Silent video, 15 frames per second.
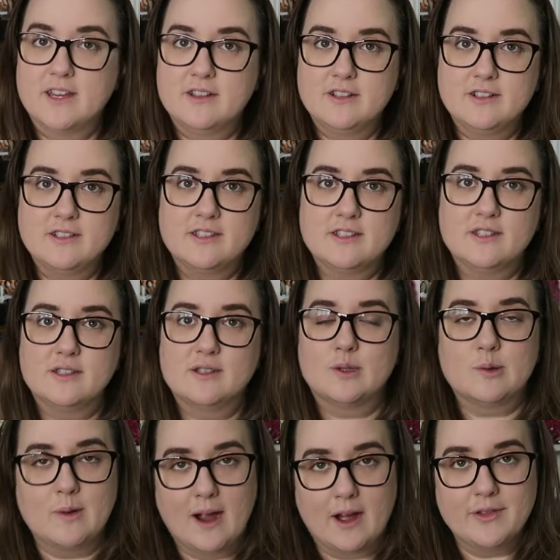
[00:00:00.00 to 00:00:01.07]
kills
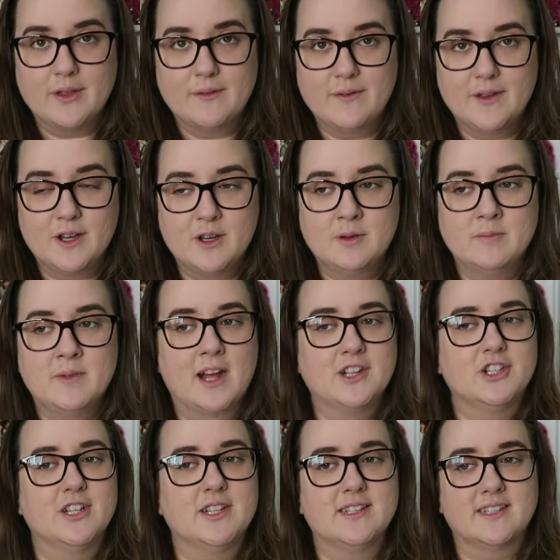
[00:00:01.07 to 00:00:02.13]
throughout the film,
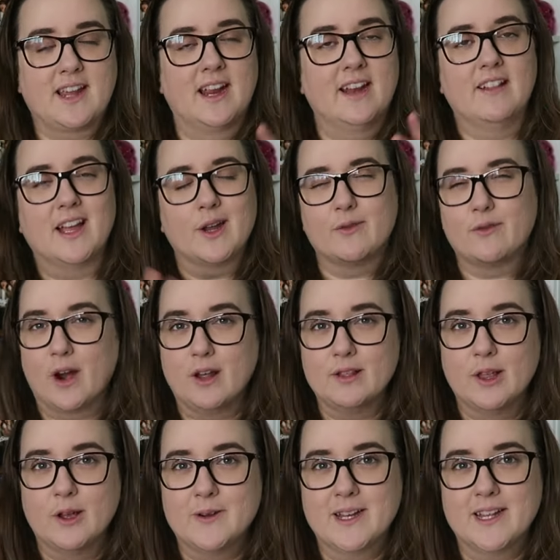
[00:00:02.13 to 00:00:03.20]
not just kind of like
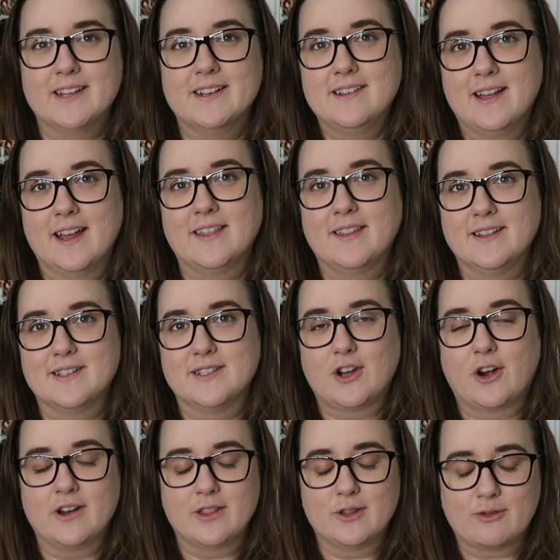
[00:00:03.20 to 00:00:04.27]
front-loaded at the
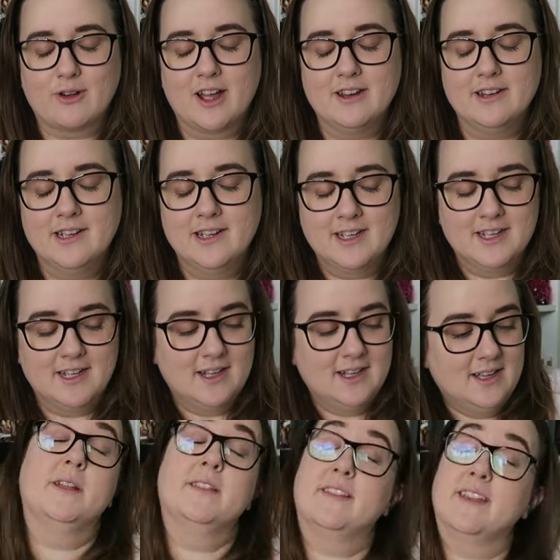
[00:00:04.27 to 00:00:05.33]
start of the run.
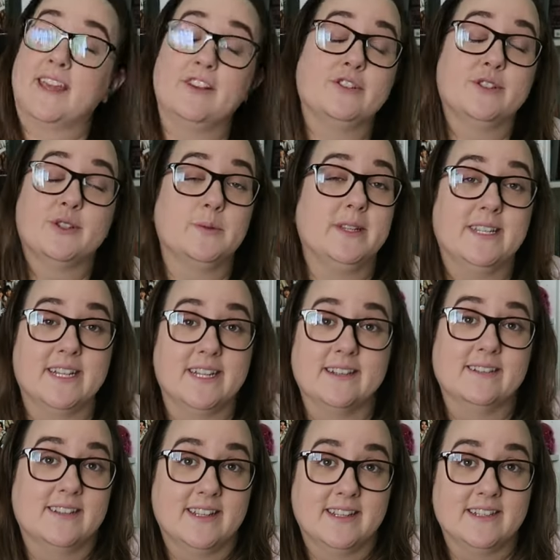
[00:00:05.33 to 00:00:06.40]
But the kills we
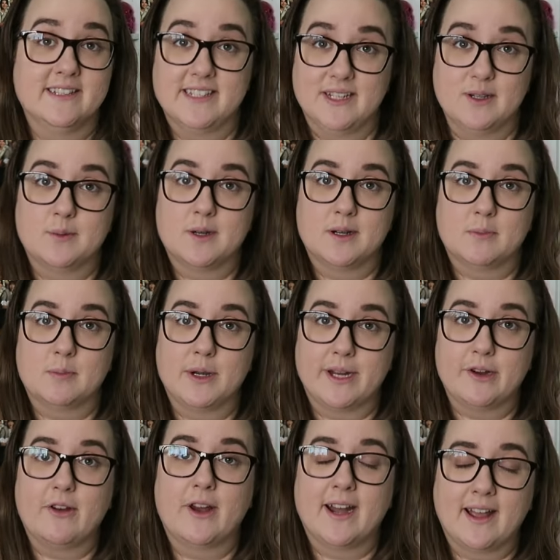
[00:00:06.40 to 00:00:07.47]
did get to see were
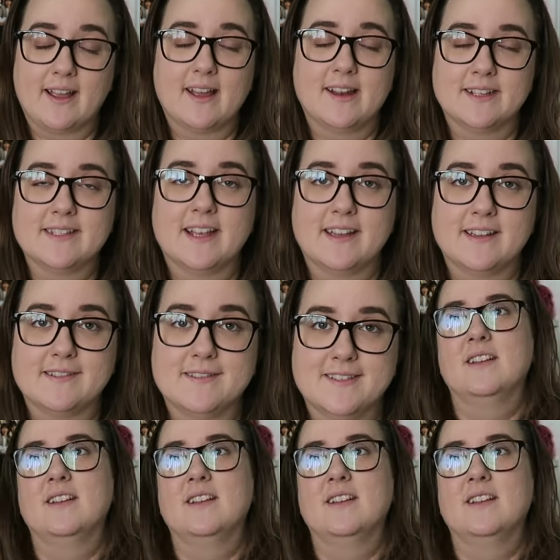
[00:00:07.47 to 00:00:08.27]
pretty great, I gotta say.